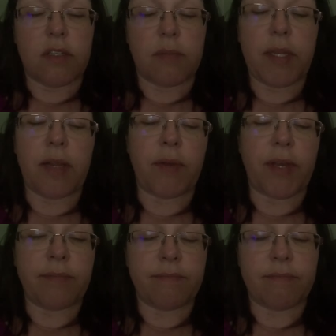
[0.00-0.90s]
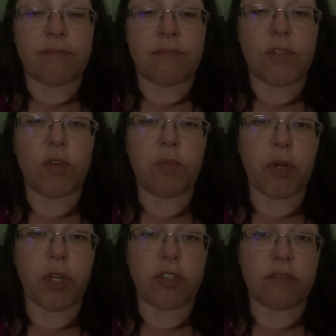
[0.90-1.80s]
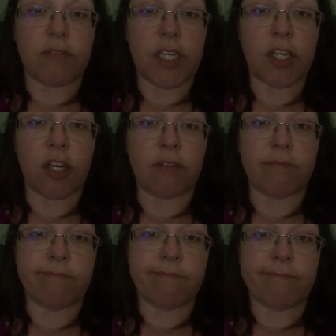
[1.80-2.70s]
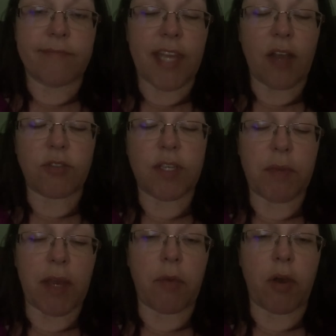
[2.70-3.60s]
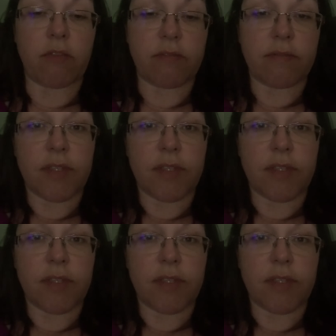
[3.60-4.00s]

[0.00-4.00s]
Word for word: But anyway, toothbrush, vinegar, calcium came off.